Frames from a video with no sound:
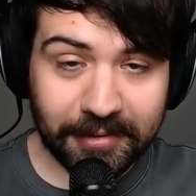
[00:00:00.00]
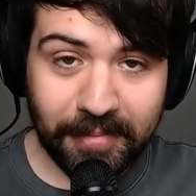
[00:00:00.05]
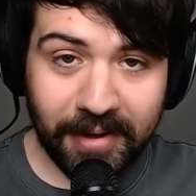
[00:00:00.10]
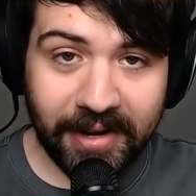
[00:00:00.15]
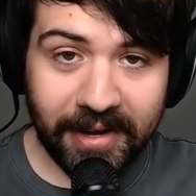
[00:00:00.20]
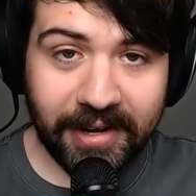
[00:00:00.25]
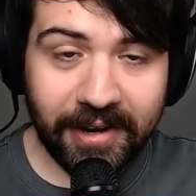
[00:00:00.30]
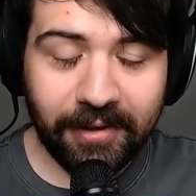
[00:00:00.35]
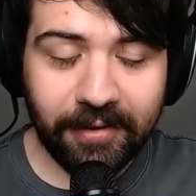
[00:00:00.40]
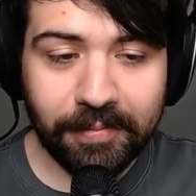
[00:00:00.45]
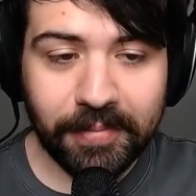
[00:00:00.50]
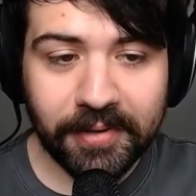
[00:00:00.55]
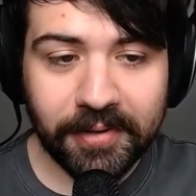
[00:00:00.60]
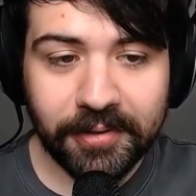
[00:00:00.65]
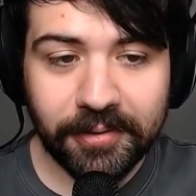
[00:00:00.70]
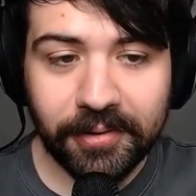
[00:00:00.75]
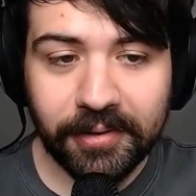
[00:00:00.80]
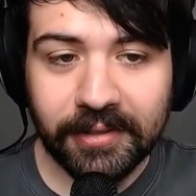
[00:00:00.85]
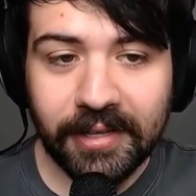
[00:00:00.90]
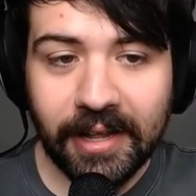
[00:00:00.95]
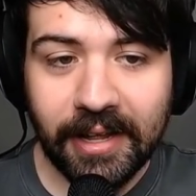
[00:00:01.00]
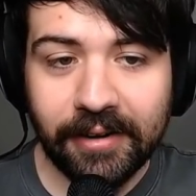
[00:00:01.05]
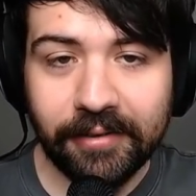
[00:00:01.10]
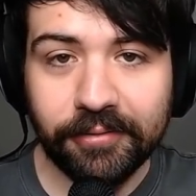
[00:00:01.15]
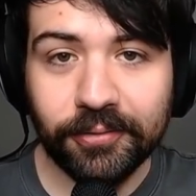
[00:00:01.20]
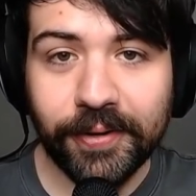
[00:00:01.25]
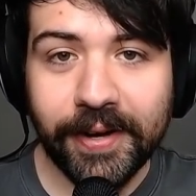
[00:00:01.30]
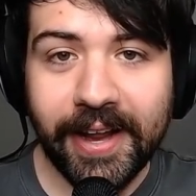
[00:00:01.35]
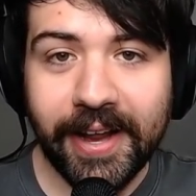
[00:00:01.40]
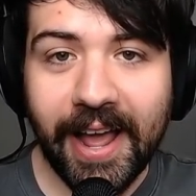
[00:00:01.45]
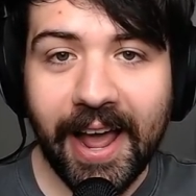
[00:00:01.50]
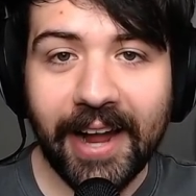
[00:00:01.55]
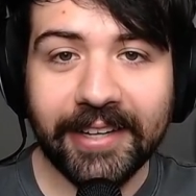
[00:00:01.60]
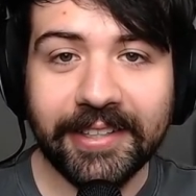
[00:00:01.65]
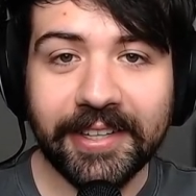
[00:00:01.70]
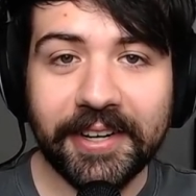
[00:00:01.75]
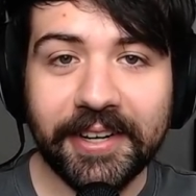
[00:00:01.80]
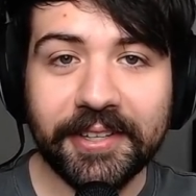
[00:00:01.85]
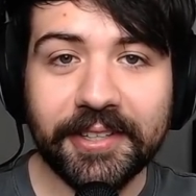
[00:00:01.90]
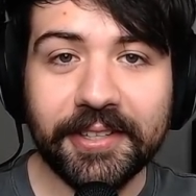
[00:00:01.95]
may know, I've been doing a lot of
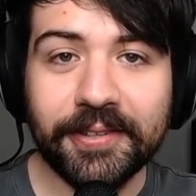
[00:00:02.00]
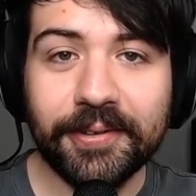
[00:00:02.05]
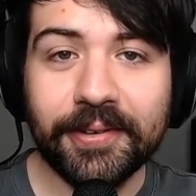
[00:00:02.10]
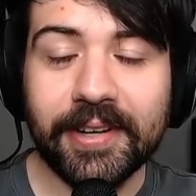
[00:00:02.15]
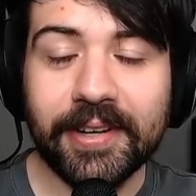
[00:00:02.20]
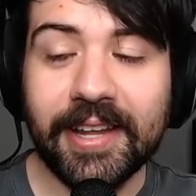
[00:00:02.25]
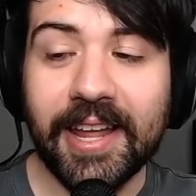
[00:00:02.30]
reacting to